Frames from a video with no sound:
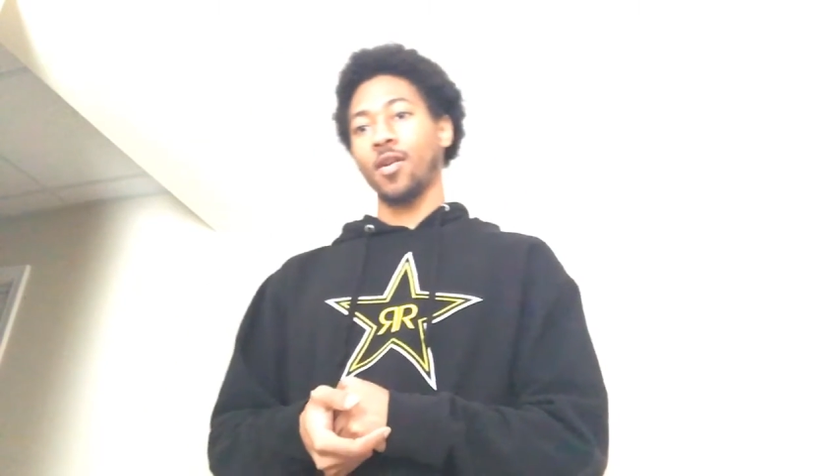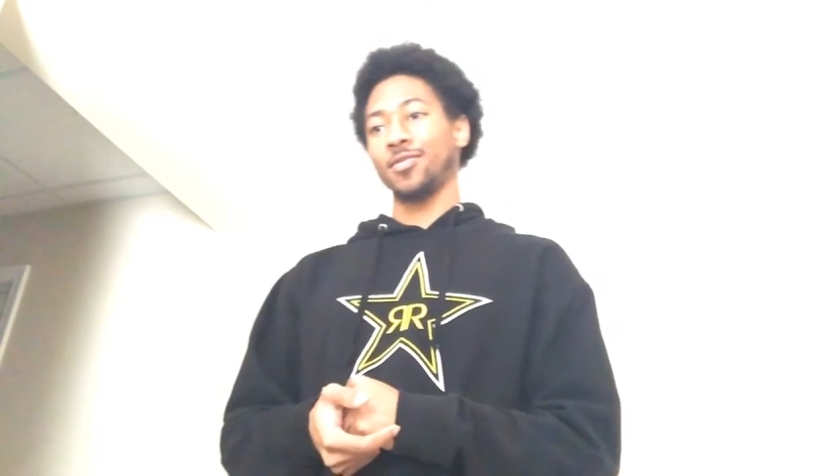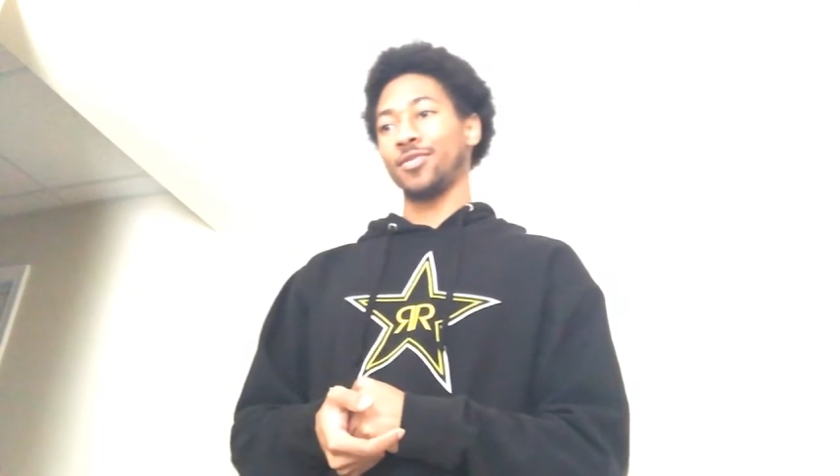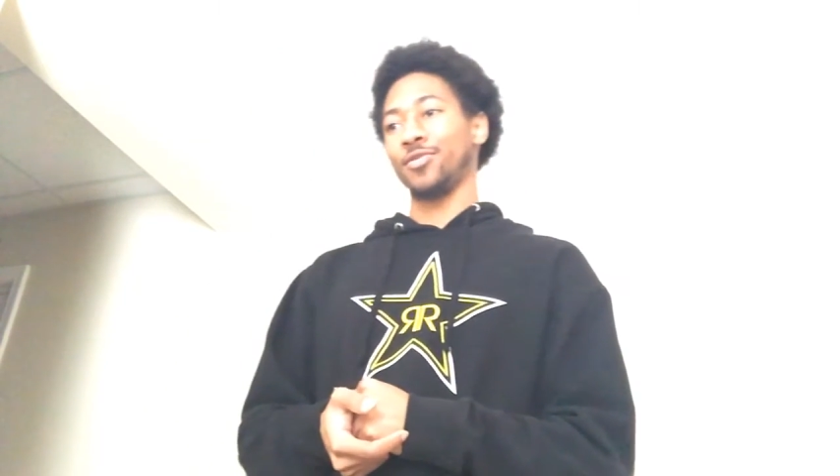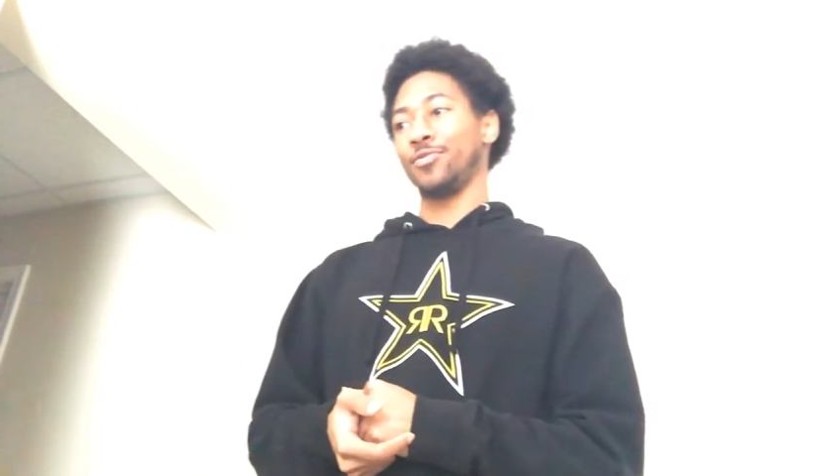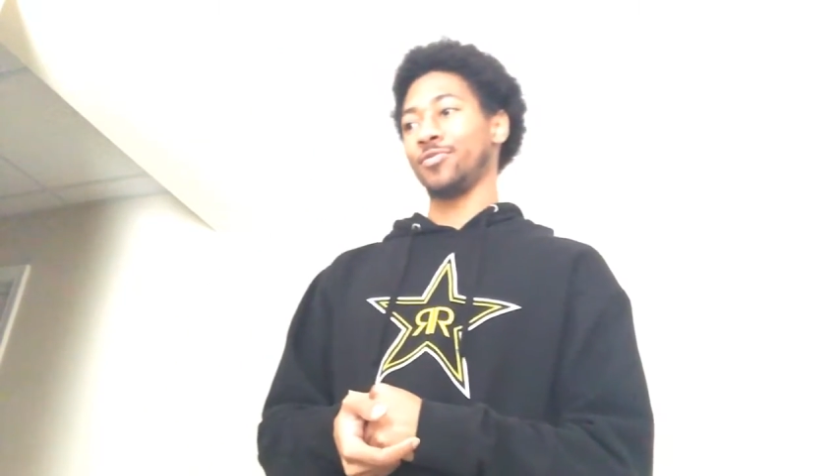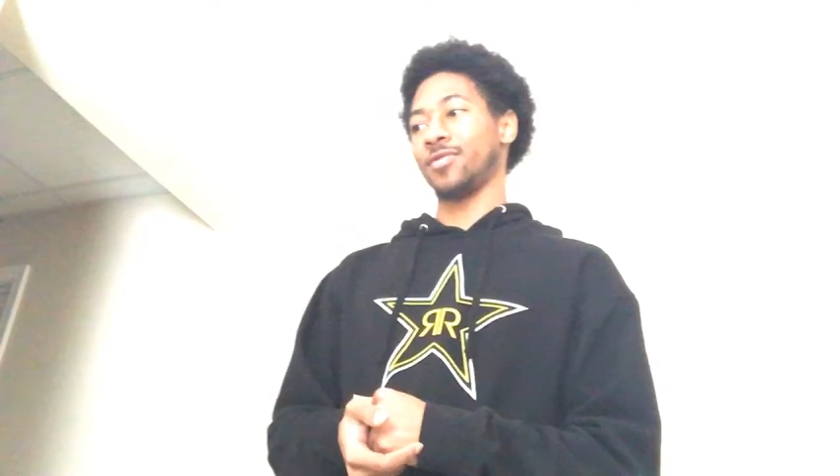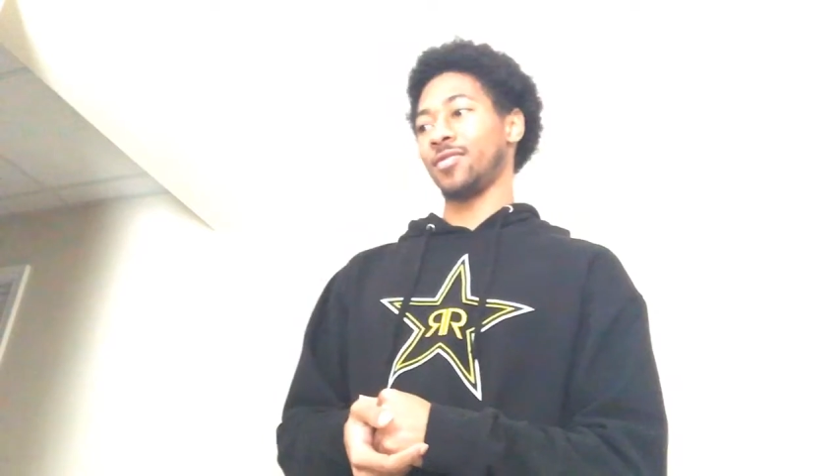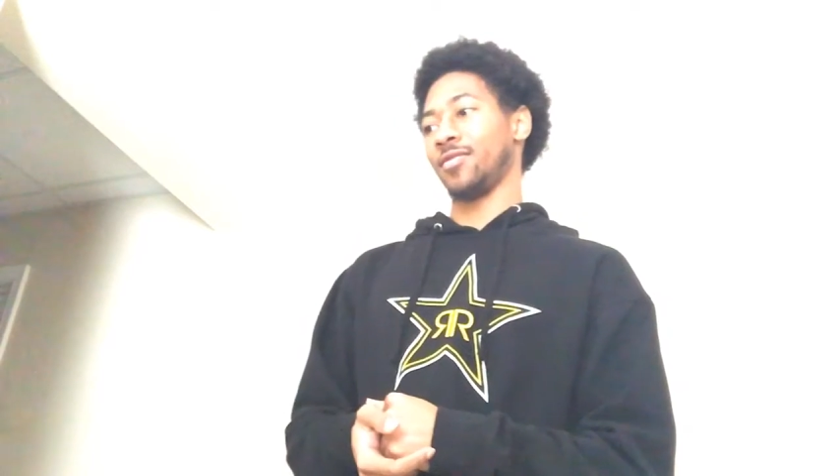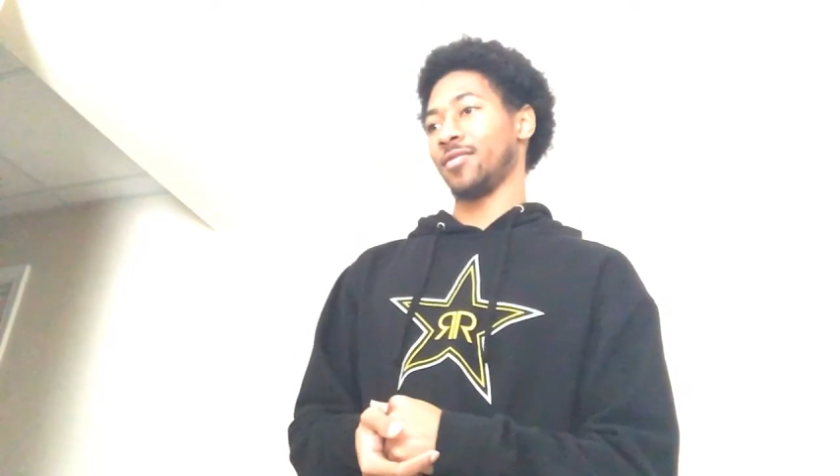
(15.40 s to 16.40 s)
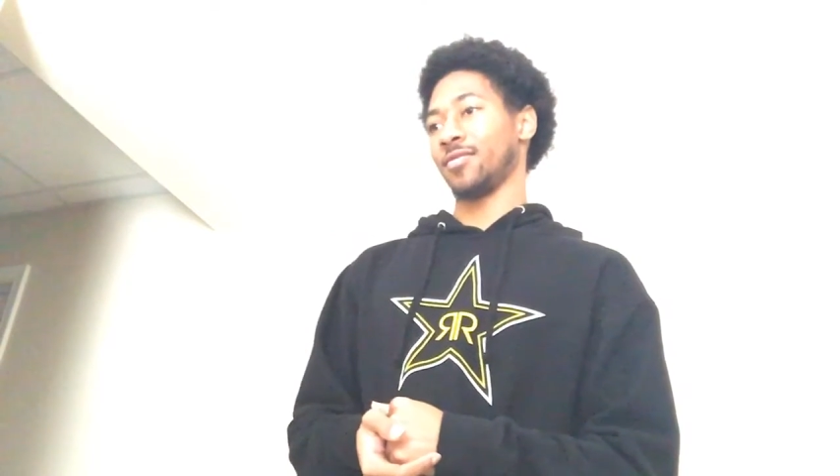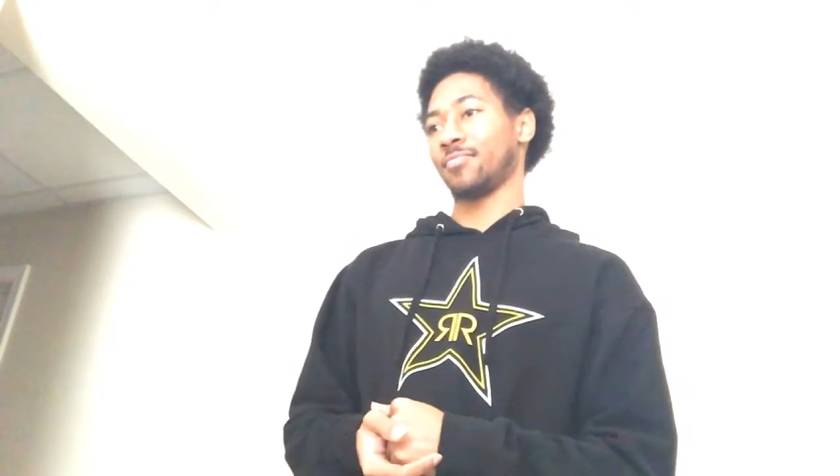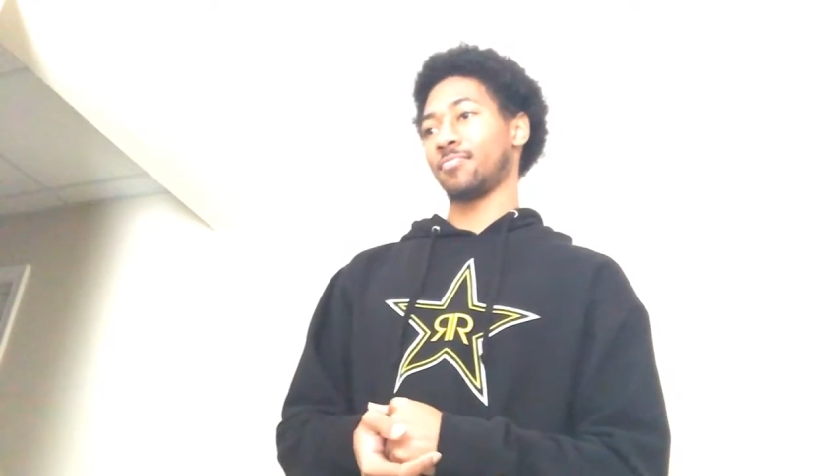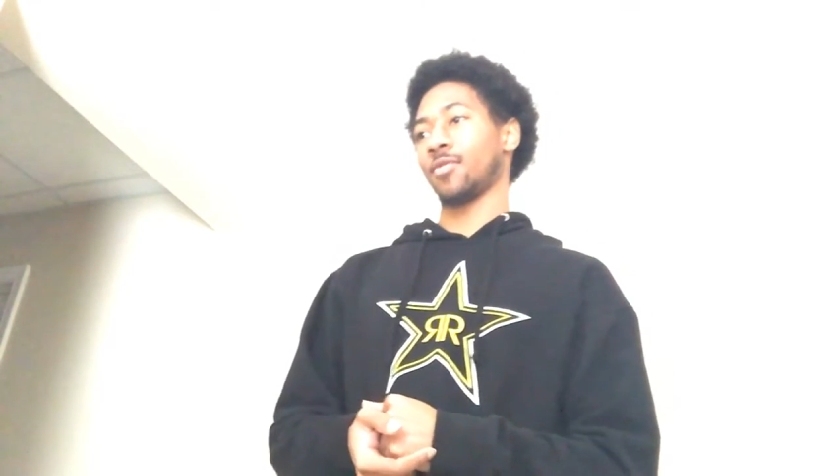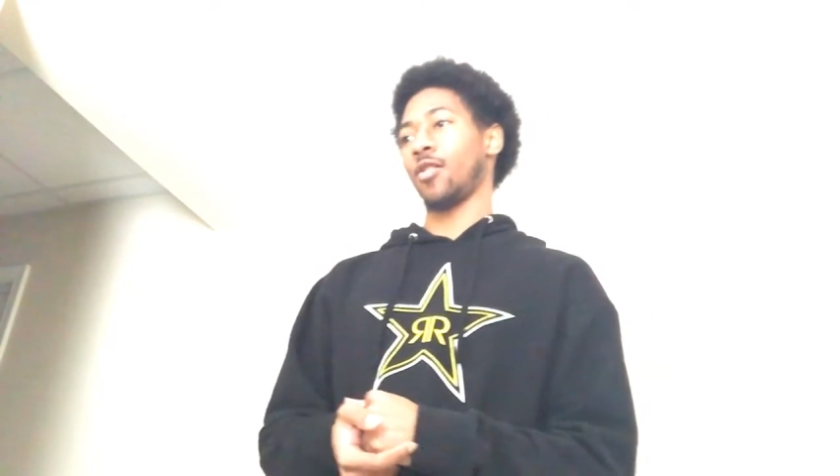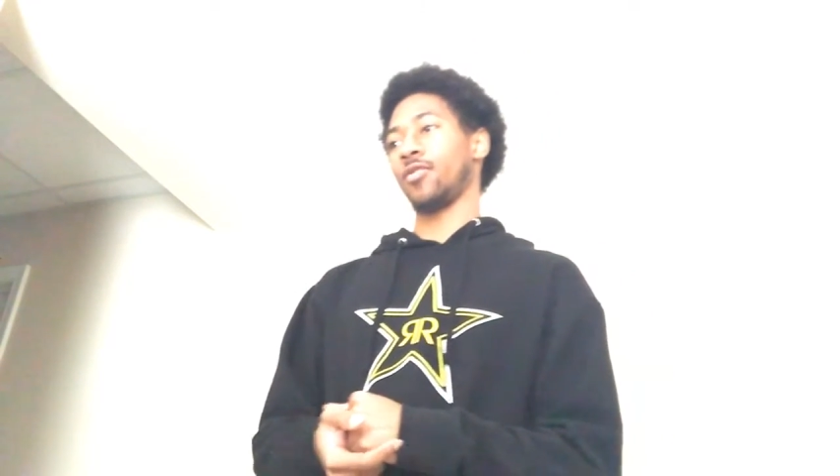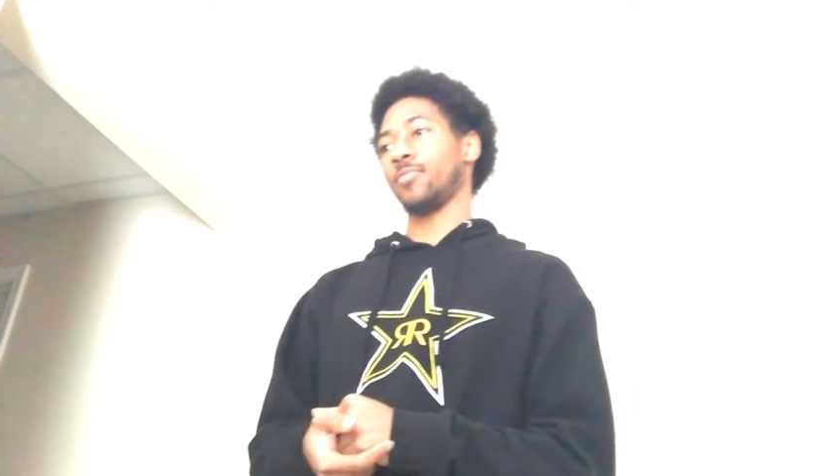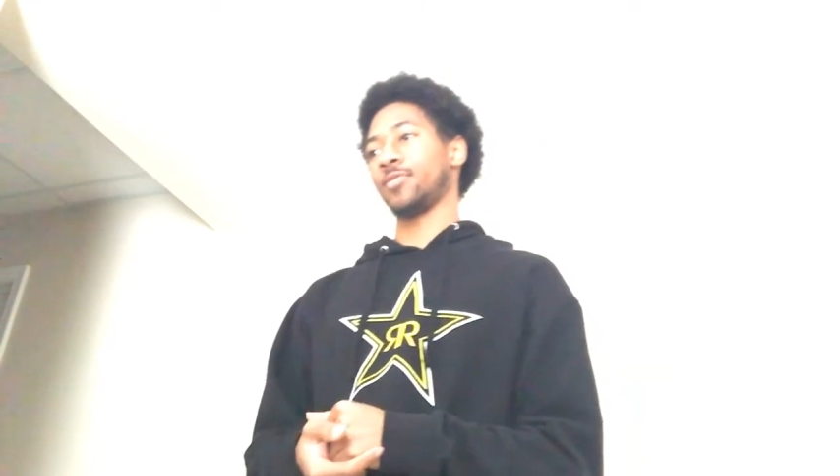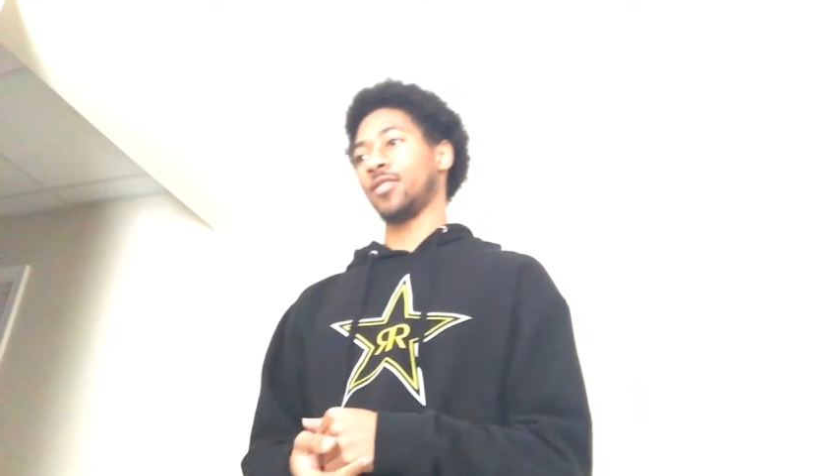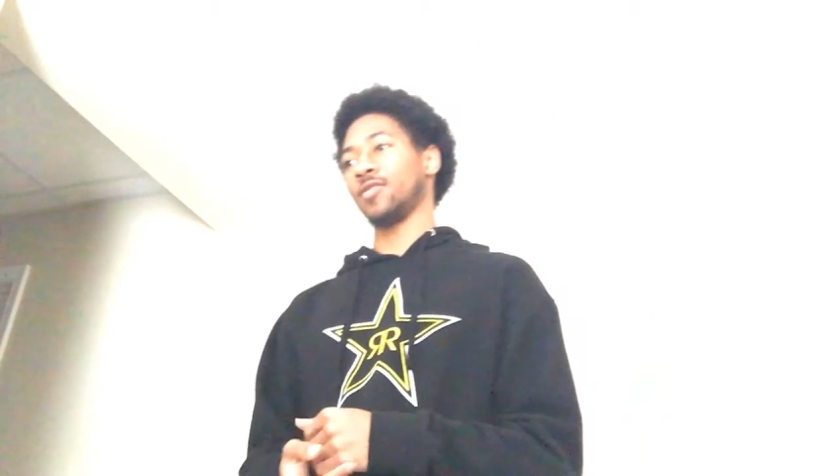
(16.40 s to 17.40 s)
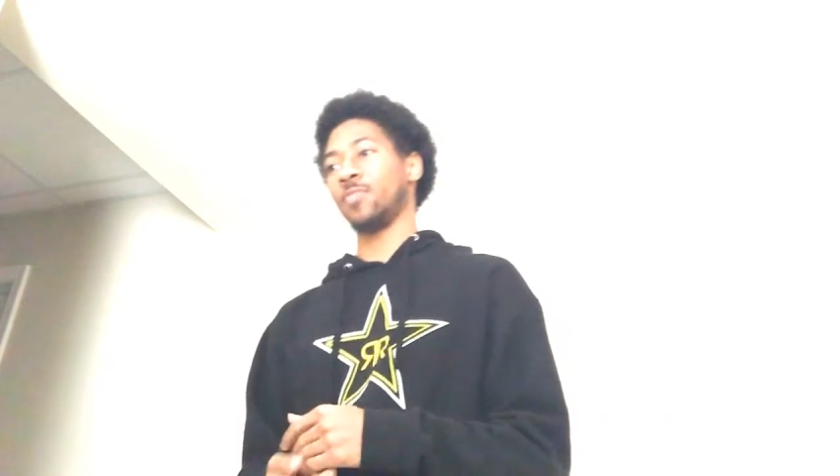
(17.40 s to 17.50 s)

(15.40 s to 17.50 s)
choose to call themselves